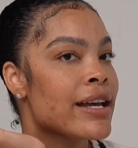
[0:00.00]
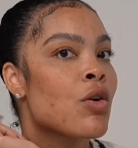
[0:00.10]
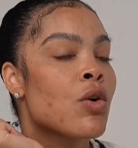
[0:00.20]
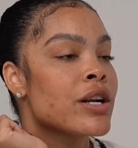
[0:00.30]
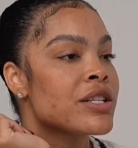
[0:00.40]

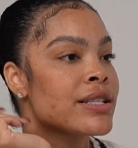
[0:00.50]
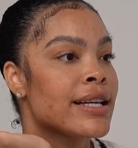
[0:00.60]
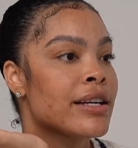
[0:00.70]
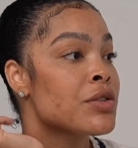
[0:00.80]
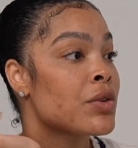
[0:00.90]
Or just to
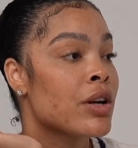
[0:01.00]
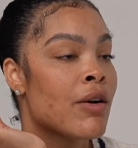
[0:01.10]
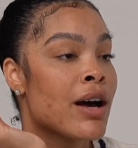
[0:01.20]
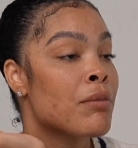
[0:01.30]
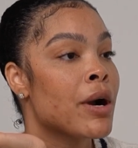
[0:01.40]
get into it or go
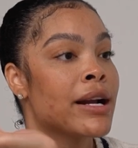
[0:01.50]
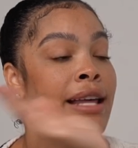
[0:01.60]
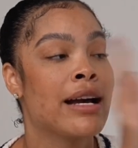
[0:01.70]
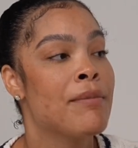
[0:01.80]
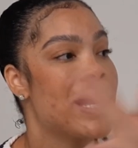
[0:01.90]
out and party.
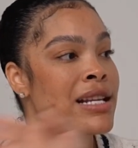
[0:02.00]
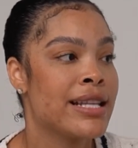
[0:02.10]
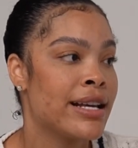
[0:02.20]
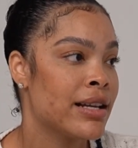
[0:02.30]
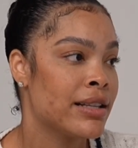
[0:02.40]
Like I'm past
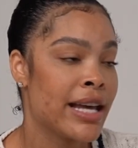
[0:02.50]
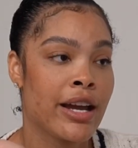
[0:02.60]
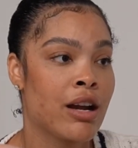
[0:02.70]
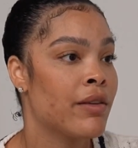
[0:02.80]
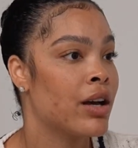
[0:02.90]
that
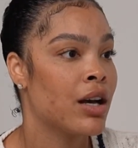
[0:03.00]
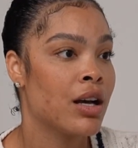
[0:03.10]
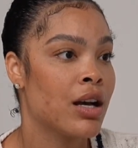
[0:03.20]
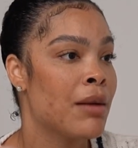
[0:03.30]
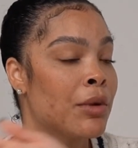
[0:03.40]
era.
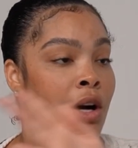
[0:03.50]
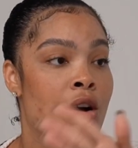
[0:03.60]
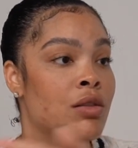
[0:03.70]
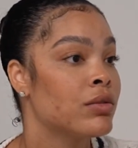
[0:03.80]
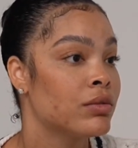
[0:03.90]
That. I'm
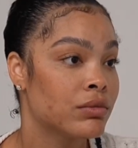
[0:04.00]
grown.